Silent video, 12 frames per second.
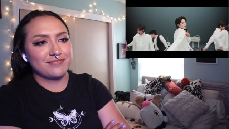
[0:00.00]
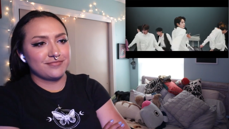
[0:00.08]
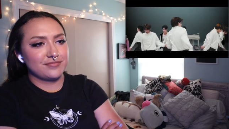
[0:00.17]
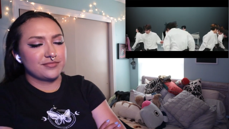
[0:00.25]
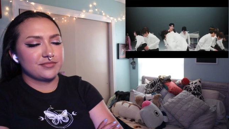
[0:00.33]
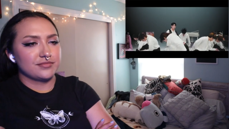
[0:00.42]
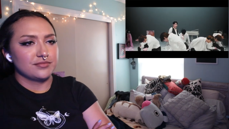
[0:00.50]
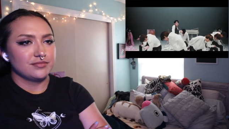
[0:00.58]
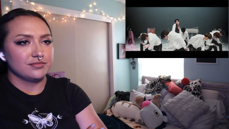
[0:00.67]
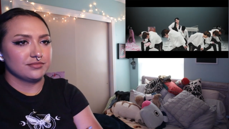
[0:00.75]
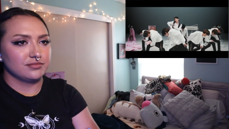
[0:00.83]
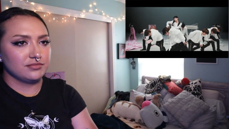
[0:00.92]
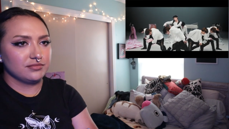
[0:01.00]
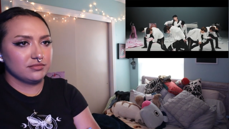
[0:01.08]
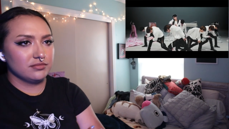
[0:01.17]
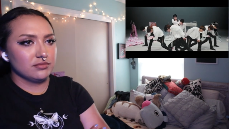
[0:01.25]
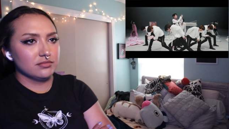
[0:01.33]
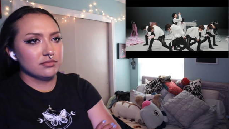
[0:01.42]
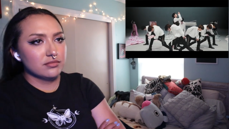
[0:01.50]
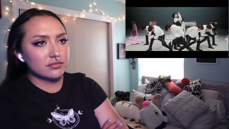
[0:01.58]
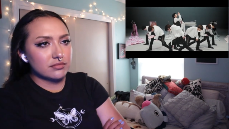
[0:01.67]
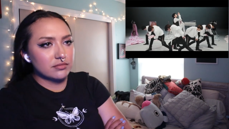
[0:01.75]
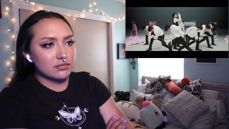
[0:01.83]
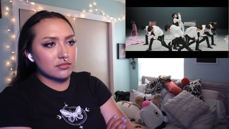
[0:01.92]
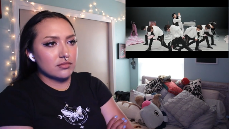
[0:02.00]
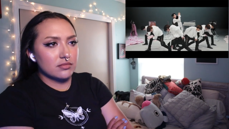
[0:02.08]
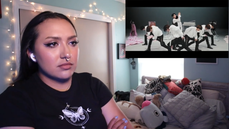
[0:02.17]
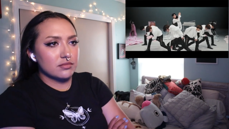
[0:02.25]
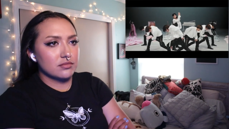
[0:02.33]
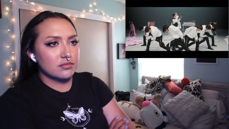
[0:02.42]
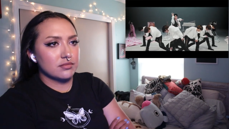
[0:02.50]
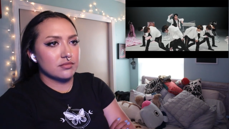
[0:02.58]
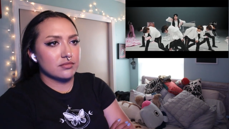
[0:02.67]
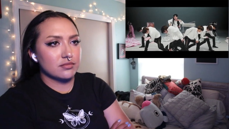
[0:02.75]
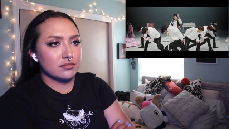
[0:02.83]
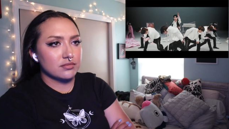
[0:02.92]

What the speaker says: (silence)